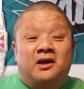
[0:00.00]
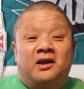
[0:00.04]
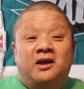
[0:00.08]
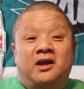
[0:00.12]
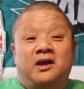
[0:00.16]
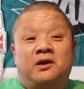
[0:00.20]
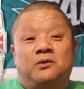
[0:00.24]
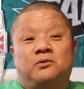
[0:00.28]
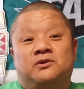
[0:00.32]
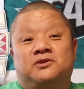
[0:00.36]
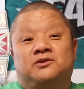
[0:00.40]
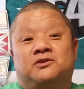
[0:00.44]

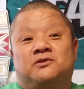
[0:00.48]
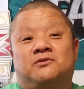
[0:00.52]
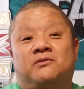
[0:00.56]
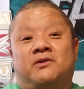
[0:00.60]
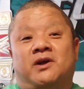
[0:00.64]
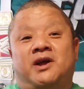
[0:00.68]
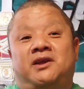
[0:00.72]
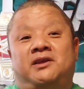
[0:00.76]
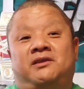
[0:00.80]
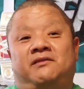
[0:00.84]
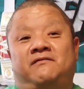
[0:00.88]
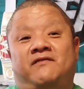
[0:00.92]
It was a
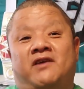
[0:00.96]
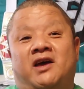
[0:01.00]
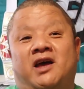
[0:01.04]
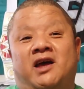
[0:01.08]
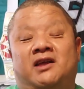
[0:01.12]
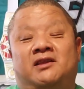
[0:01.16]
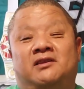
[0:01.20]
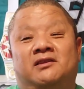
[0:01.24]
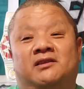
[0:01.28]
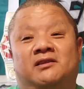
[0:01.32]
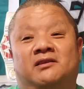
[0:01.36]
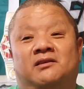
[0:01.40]
great
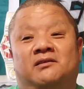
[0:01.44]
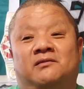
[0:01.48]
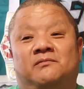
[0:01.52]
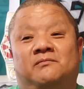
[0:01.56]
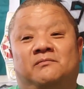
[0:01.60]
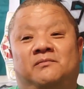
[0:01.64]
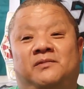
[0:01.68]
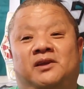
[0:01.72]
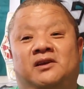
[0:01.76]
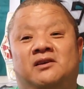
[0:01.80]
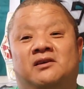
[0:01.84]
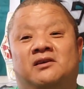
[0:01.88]
event
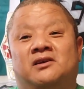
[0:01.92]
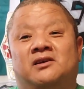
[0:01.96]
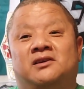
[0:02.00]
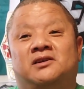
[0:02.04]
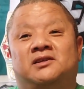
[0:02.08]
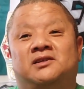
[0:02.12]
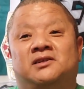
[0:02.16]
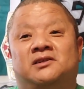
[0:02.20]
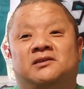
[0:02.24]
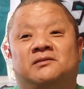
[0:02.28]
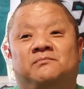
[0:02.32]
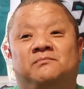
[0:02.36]

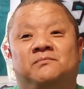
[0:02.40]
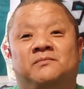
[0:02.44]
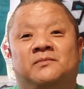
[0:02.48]
because